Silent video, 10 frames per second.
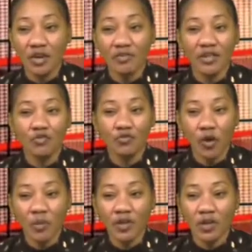of a
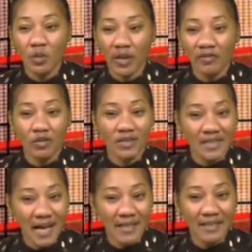tropical wave on
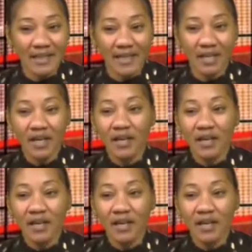Saturday